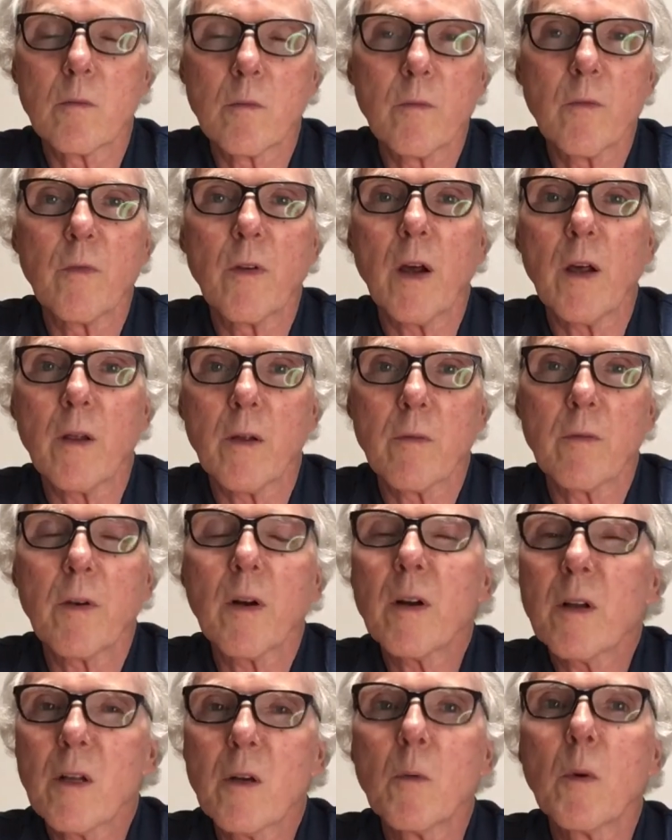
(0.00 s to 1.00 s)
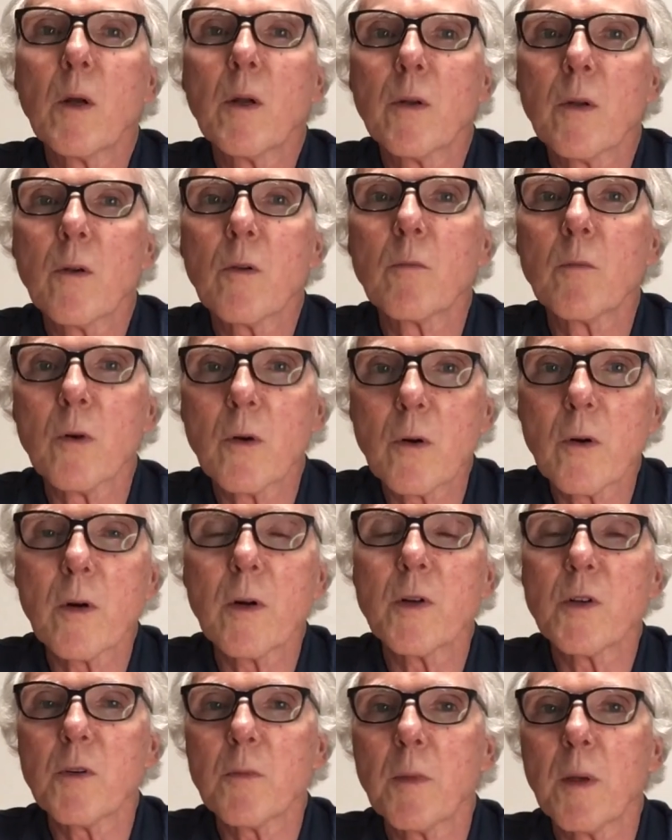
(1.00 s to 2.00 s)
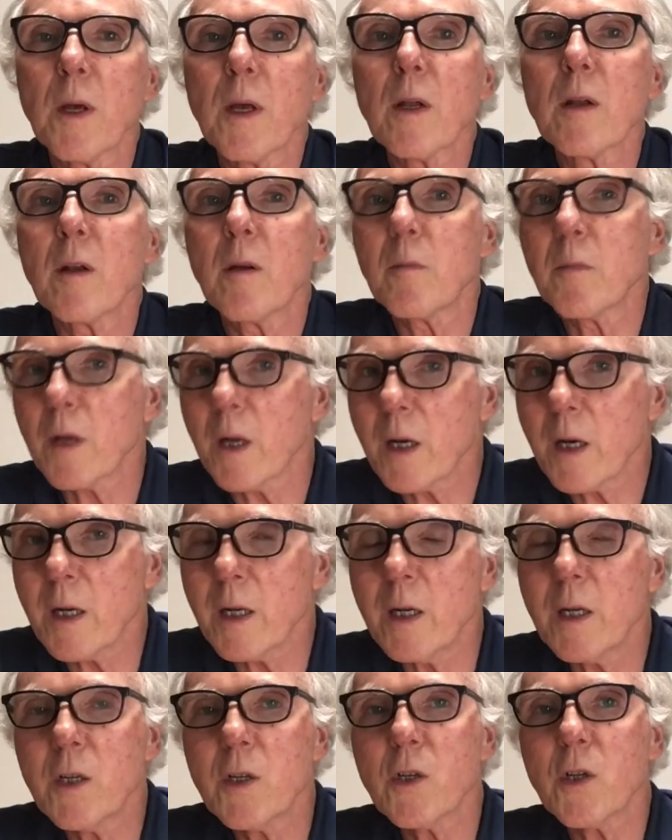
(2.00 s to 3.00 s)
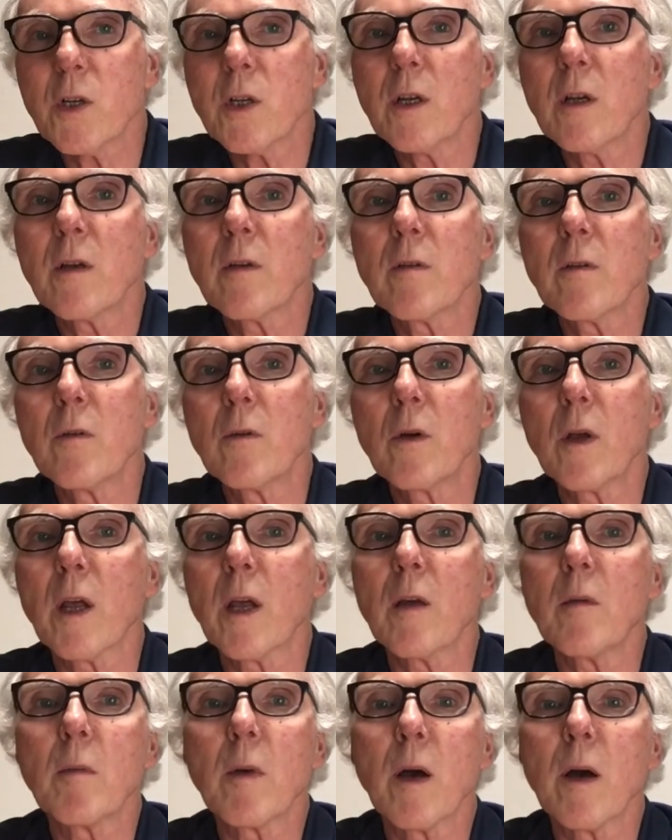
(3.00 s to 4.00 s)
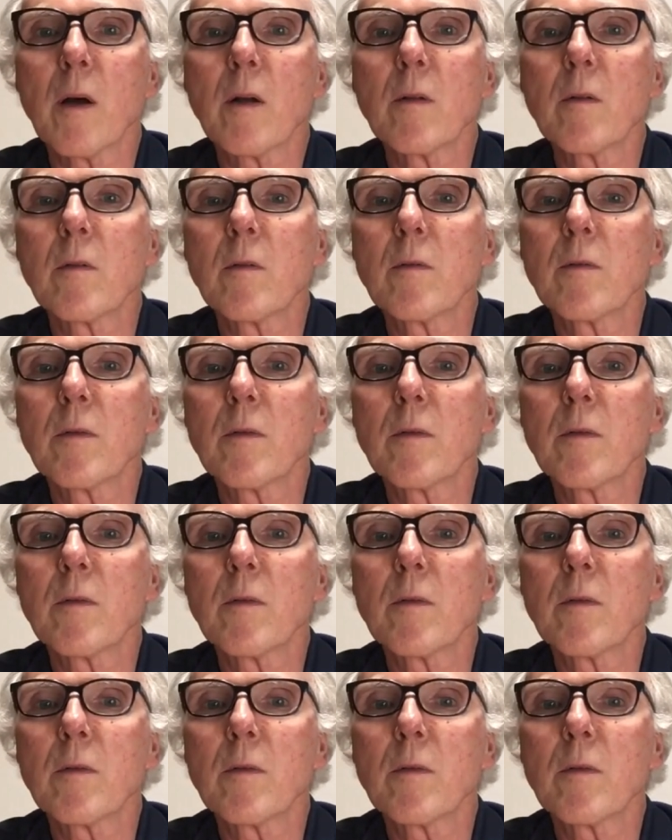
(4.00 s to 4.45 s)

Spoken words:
fairly well-known brewer in Japan named Nakanishi, who came out of